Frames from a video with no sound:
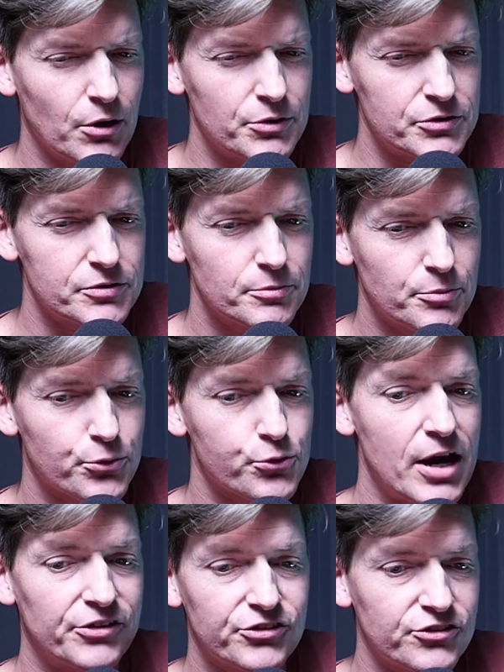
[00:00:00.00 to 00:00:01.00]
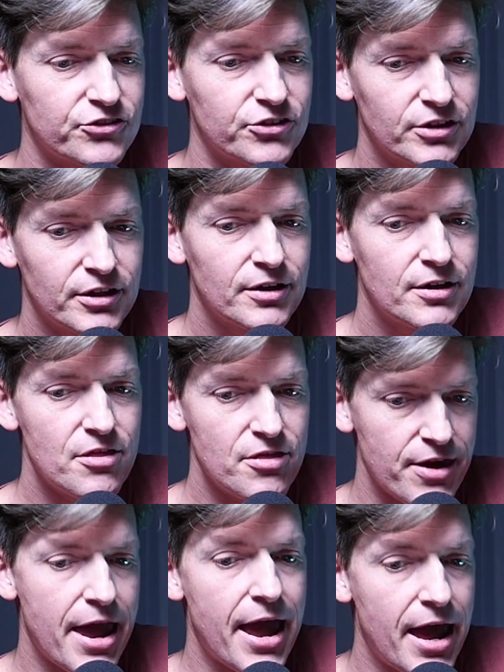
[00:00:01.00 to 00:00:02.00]
I was pressed
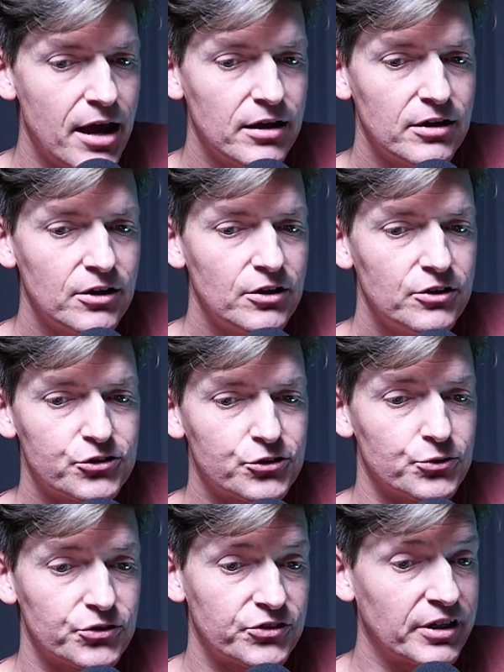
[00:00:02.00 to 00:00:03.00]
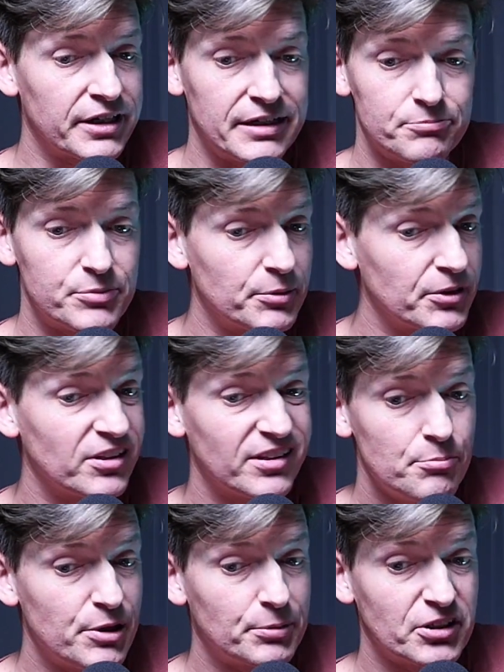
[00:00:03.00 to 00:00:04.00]
there to study biblical,
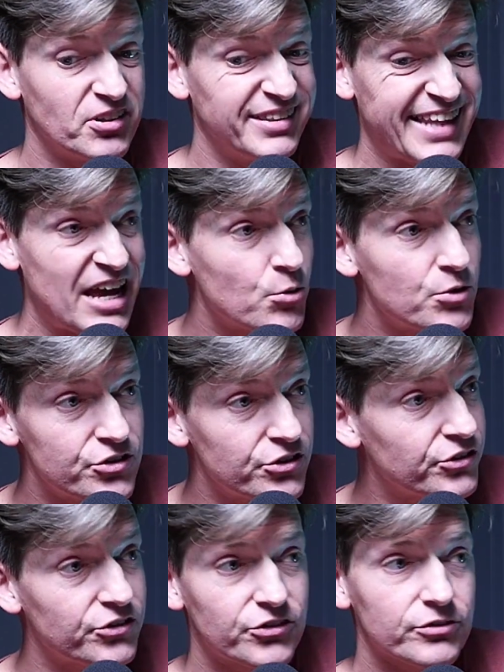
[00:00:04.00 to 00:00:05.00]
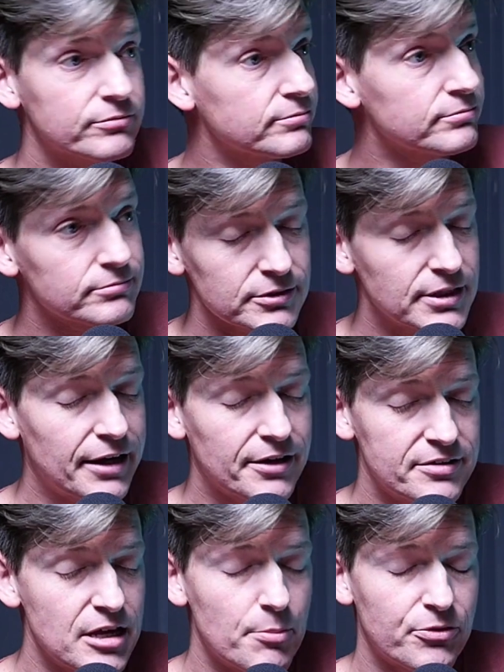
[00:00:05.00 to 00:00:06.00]
biblical languages mm-hmm. at mm-hmm.
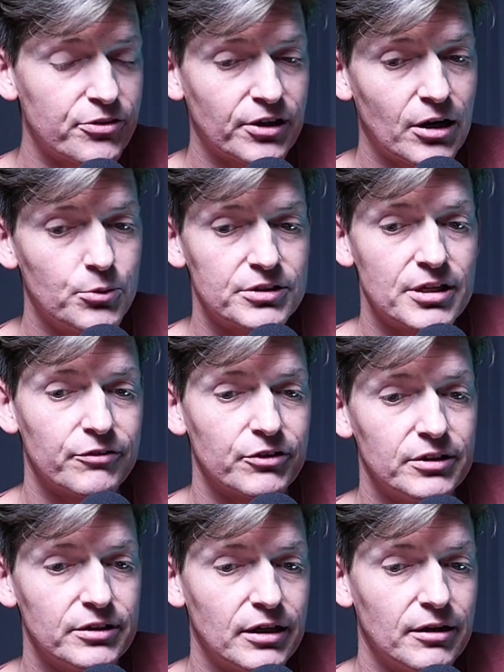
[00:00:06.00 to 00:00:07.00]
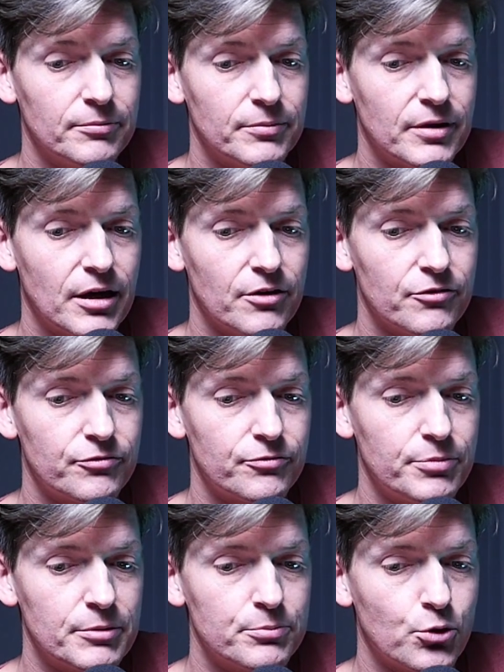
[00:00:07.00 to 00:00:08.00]
a depth that I would never um, have
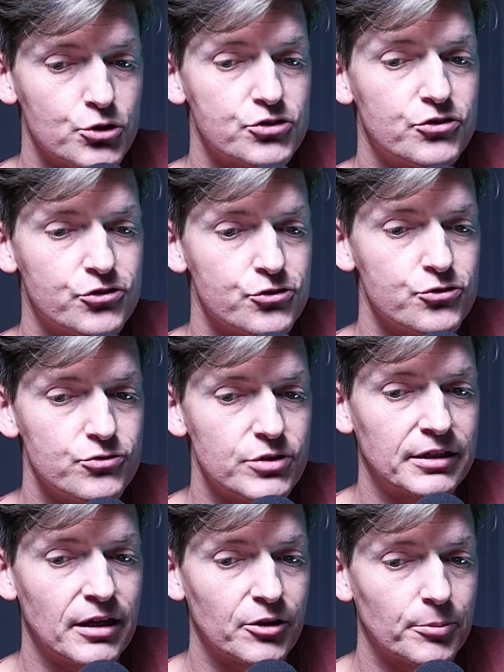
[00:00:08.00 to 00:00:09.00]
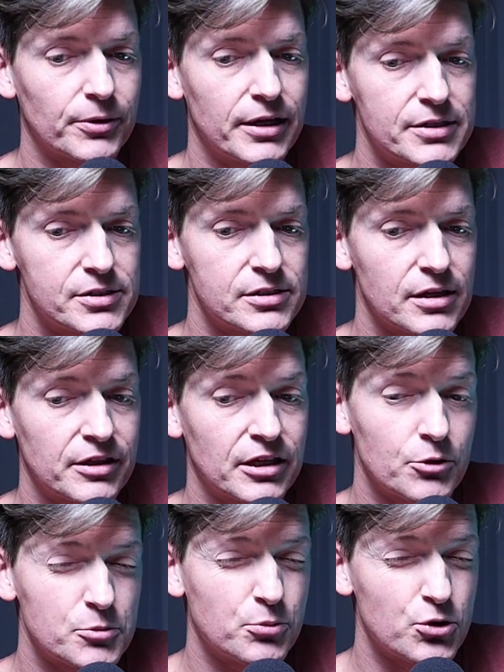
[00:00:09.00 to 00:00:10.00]
been pushed to in other places. I think
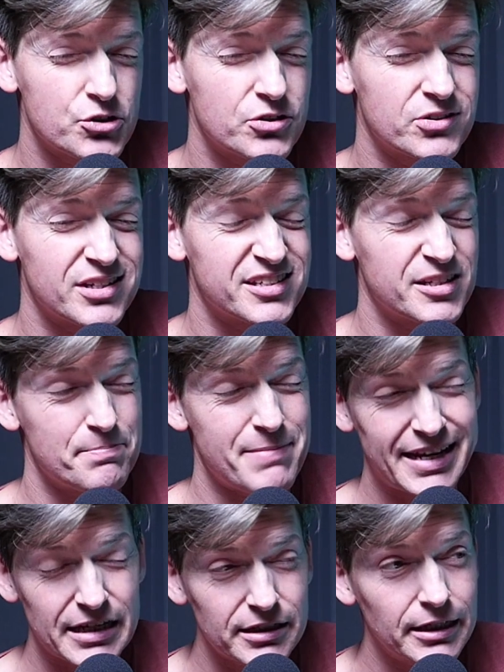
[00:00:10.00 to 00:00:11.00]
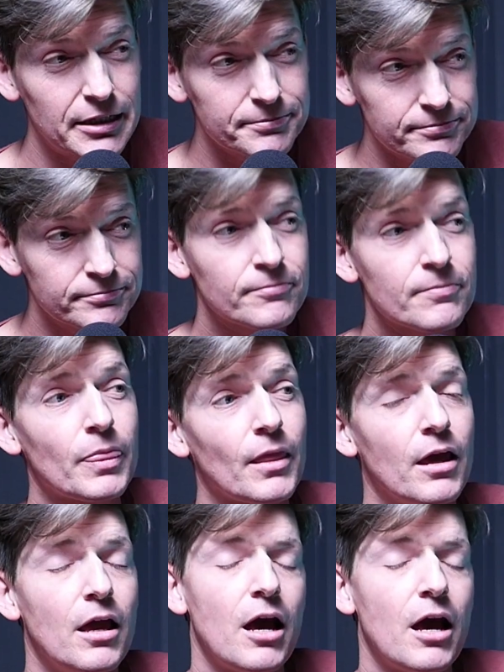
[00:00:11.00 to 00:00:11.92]
I was pushed systematically. Yeah.